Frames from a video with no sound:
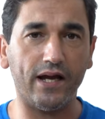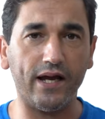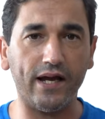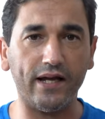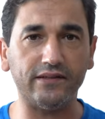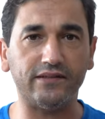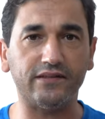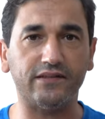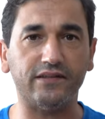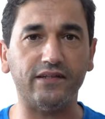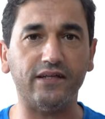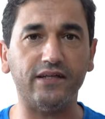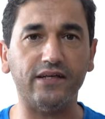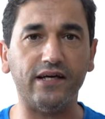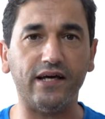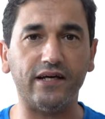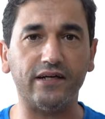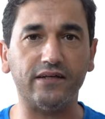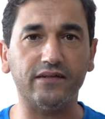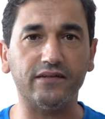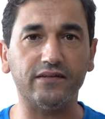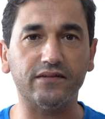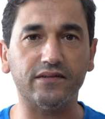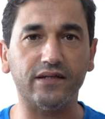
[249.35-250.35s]
and see
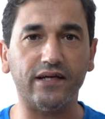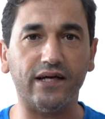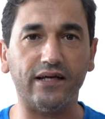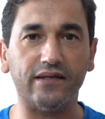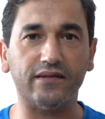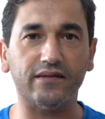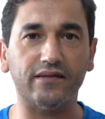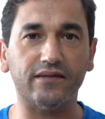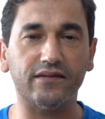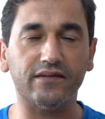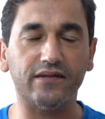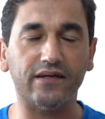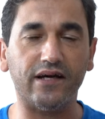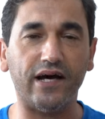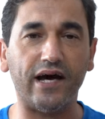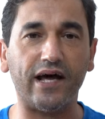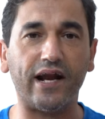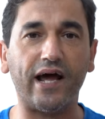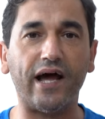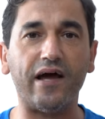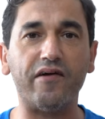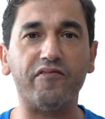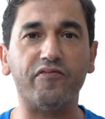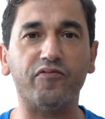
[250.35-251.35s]
and
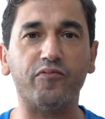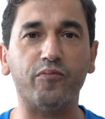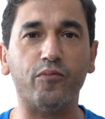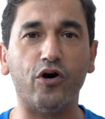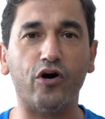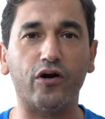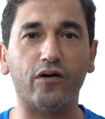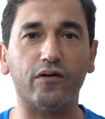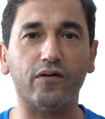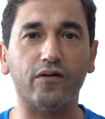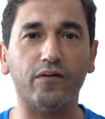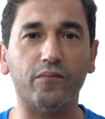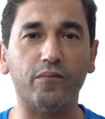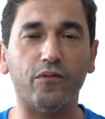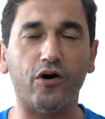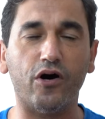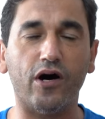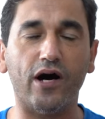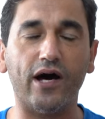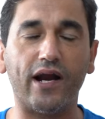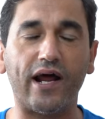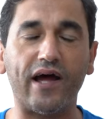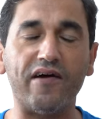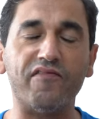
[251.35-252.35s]

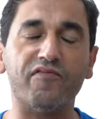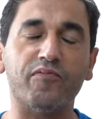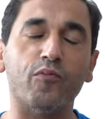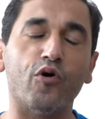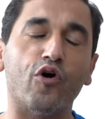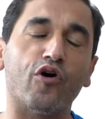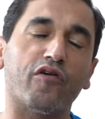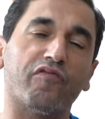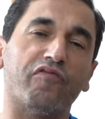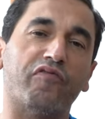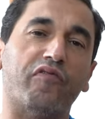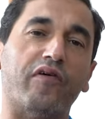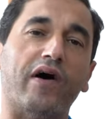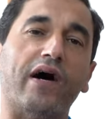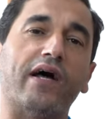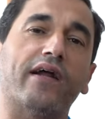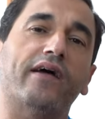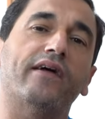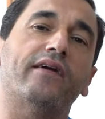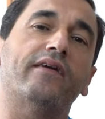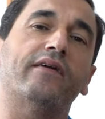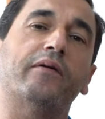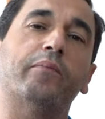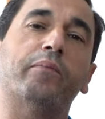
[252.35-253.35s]
arrive more far
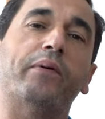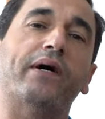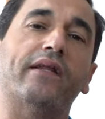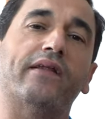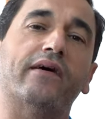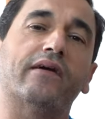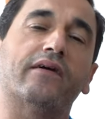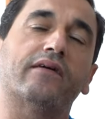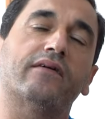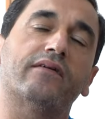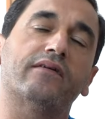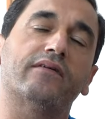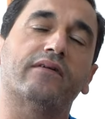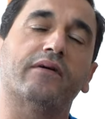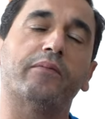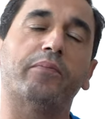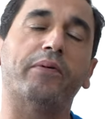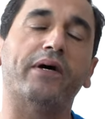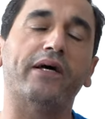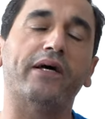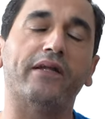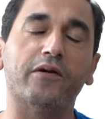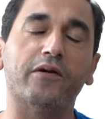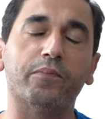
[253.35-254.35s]
and the
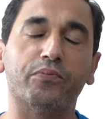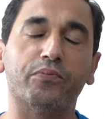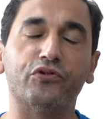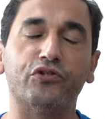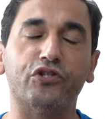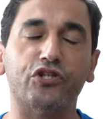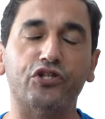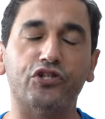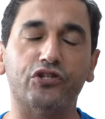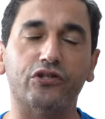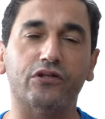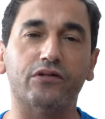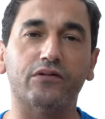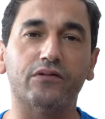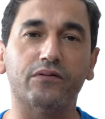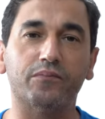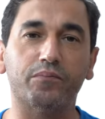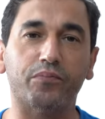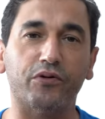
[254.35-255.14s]
better position